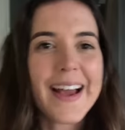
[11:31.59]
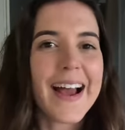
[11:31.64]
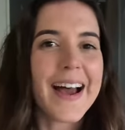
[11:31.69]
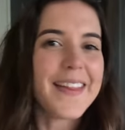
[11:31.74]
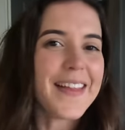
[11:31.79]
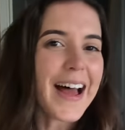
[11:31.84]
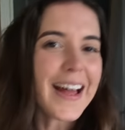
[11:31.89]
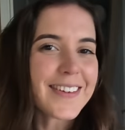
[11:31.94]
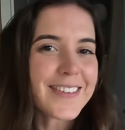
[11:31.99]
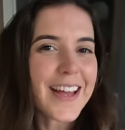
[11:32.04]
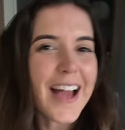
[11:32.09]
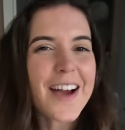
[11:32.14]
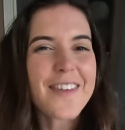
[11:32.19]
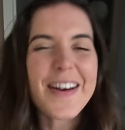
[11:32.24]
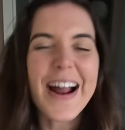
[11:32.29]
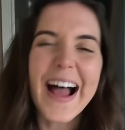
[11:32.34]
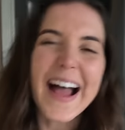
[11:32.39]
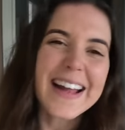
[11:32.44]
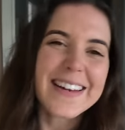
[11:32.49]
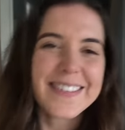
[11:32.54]
And that's our
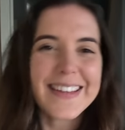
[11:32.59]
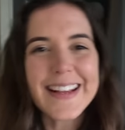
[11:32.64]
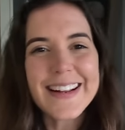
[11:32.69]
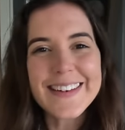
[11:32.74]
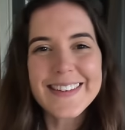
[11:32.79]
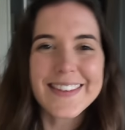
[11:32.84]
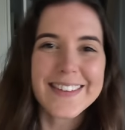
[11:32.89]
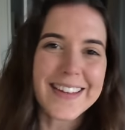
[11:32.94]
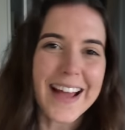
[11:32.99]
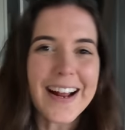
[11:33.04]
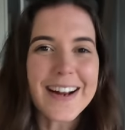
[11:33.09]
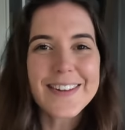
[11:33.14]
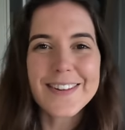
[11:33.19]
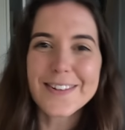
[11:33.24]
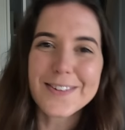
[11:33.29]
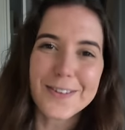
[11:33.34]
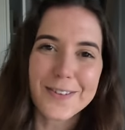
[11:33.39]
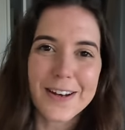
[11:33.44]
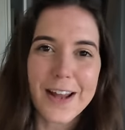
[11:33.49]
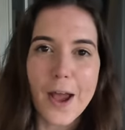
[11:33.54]
ride, ding the dank the
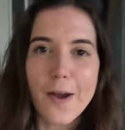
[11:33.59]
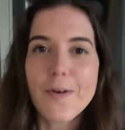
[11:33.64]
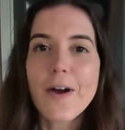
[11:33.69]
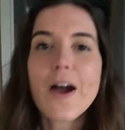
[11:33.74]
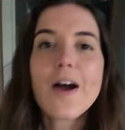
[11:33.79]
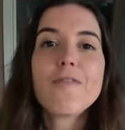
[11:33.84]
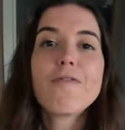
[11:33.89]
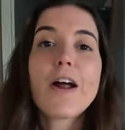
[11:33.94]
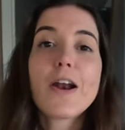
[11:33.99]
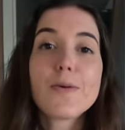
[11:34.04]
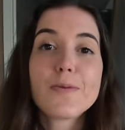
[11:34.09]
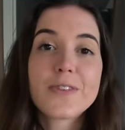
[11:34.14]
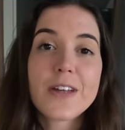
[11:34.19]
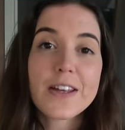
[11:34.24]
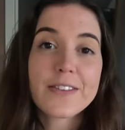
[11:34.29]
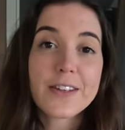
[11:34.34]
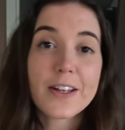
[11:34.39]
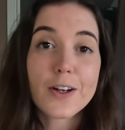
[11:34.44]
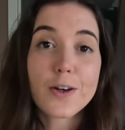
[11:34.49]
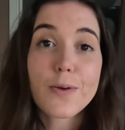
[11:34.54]
Dudleyo. Ran
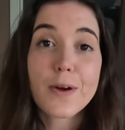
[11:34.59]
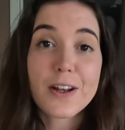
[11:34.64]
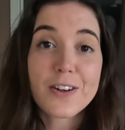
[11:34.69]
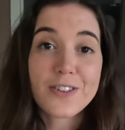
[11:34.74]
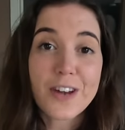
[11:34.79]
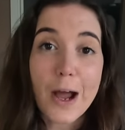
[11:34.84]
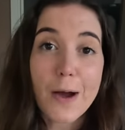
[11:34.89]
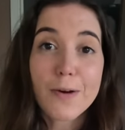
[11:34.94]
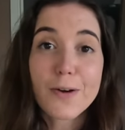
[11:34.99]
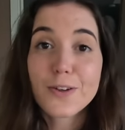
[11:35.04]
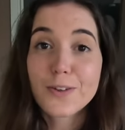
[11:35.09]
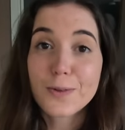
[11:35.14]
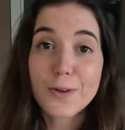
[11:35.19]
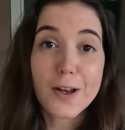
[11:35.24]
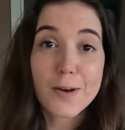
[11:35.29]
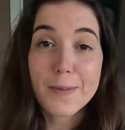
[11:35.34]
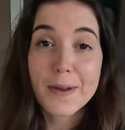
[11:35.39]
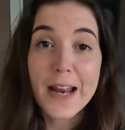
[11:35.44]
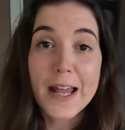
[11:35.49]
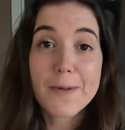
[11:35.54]
upstairs and had a quick shower because we're
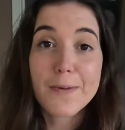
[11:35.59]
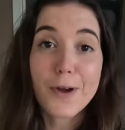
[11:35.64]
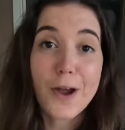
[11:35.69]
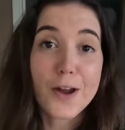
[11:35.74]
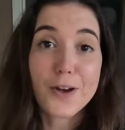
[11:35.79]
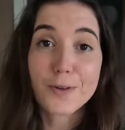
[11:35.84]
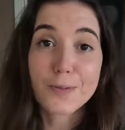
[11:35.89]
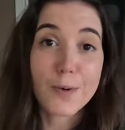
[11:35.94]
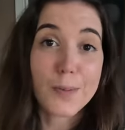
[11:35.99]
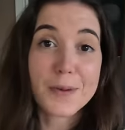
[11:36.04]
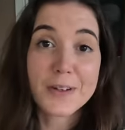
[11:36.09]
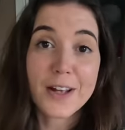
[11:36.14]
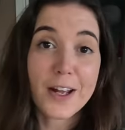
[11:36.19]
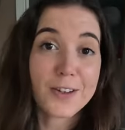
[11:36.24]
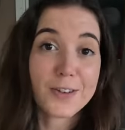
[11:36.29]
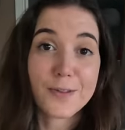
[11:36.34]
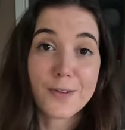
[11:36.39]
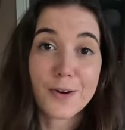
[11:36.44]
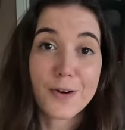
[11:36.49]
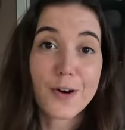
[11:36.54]
going to be late, we're going to mum and
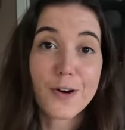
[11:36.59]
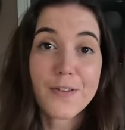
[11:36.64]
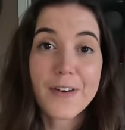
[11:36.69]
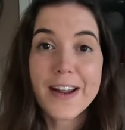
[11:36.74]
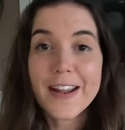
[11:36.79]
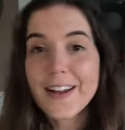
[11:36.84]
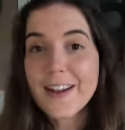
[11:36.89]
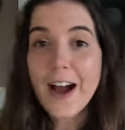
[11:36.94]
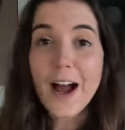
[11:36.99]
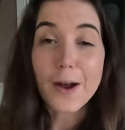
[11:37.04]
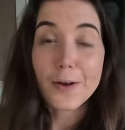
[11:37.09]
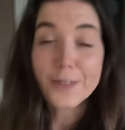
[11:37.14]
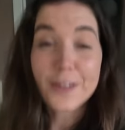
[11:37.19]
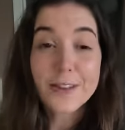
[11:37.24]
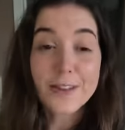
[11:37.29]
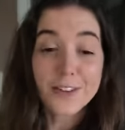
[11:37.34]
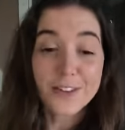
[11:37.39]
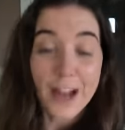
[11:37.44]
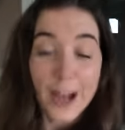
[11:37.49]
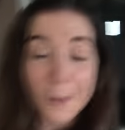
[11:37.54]
dad's for a curry. Kyle's
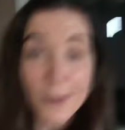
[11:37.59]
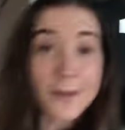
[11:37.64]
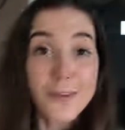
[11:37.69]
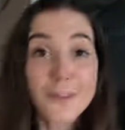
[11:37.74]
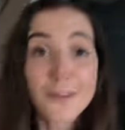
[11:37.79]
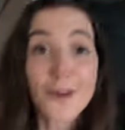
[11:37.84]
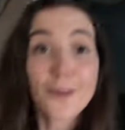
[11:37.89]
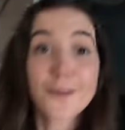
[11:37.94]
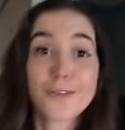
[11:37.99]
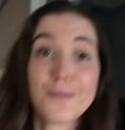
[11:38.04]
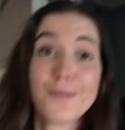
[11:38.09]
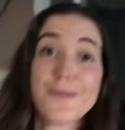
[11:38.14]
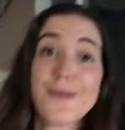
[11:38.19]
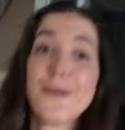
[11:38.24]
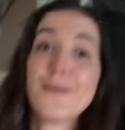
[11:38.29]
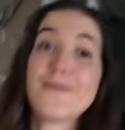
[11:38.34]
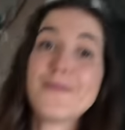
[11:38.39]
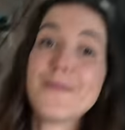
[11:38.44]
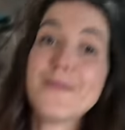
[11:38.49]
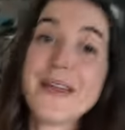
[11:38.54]
in the shower, the dog's
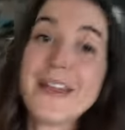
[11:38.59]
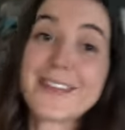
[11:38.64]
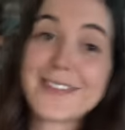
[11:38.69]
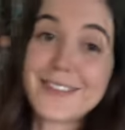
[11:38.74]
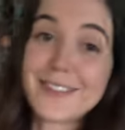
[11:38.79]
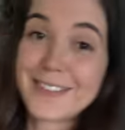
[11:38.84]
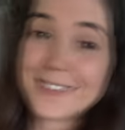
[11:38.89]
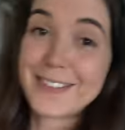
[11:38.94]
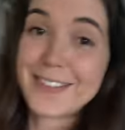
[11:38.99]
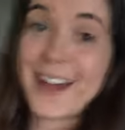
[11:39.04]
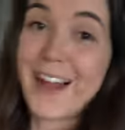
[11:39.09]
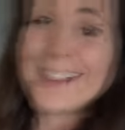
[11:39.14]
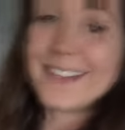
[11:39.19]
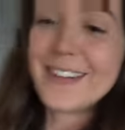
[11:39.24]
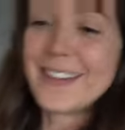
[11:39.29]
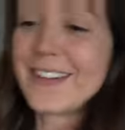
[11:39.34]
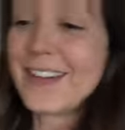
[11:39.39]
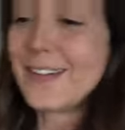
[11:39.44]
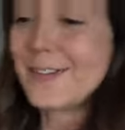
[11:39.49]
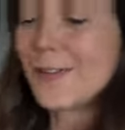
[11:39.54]
jumping up at me because he's
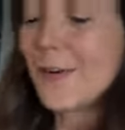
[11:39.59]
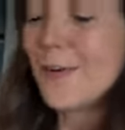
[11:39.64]
excited. He's,